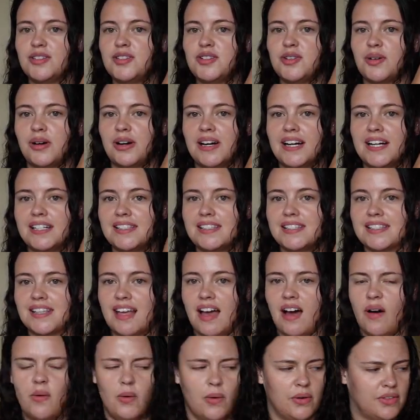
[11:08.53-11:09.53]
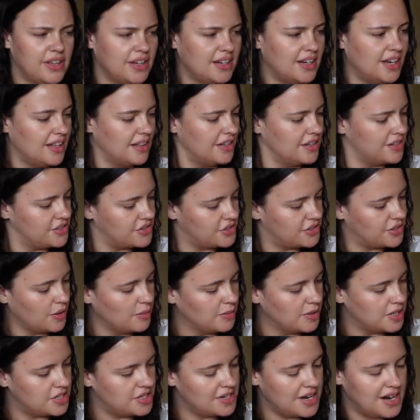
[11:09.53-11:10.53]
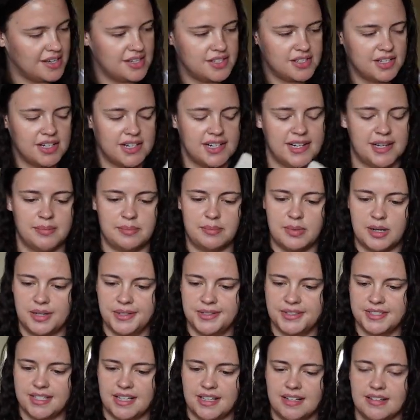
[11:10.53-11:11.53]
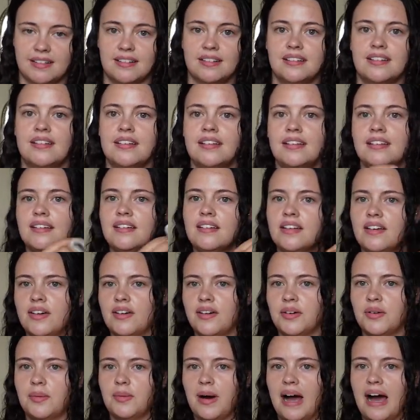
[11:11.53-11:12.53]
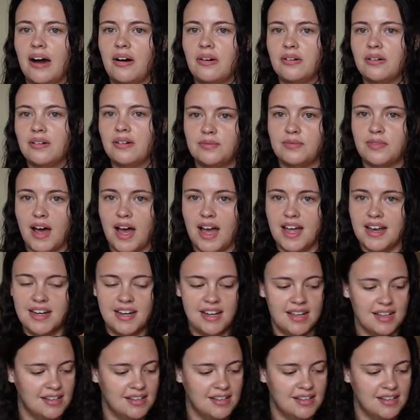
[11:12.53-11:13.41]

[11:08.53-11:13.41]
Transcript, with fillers: shorts. Oh, the color's so much nicer in person wow, fun.